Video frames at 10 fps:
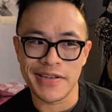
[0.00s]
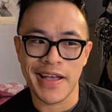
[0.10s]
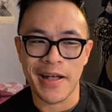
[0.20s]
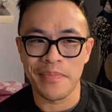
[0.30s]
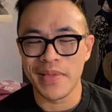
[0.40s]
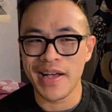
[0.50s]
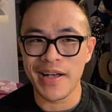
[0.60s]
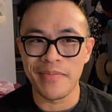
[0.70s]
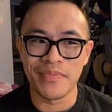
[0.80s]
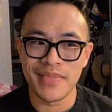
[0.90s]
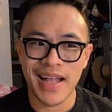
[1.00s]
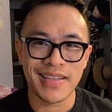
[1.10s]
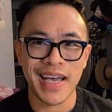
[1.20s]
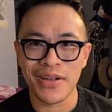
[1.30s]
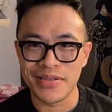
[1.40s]
So yeah,
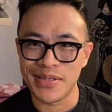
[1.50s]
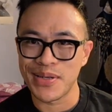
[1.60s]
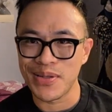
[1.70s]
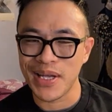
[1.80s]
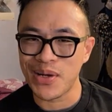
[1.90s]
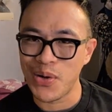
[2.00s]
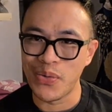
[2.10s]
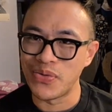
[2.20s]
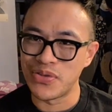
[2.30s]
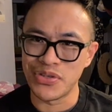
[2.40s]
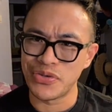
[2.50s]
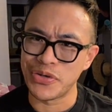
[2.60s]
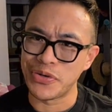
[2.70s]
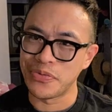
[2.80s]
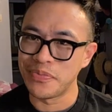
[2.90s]
that title still like holds
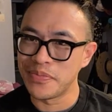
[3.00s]
true,